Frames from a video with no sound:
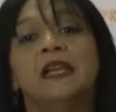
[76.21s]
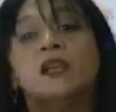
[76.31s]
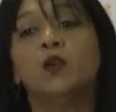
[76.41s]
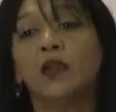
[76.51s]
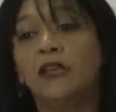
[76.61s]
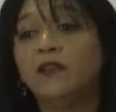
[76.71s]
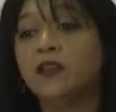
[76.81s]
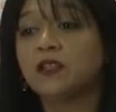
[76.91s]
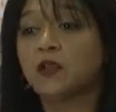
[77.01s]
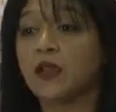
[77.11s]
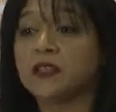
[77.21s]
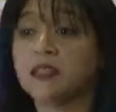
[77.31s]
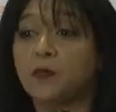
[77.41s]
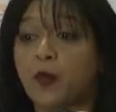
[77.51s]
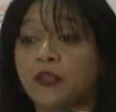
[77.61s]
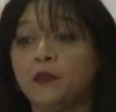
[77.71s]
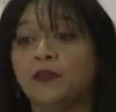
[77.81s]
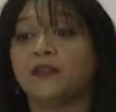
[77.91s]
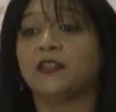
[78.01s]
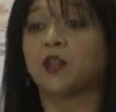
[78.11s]
Your invoice goes in the bottom
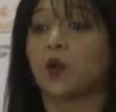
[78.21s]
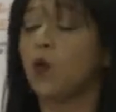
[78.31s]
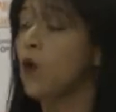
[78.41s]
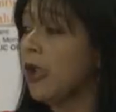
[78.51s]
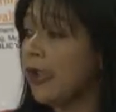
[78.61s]
of the drawer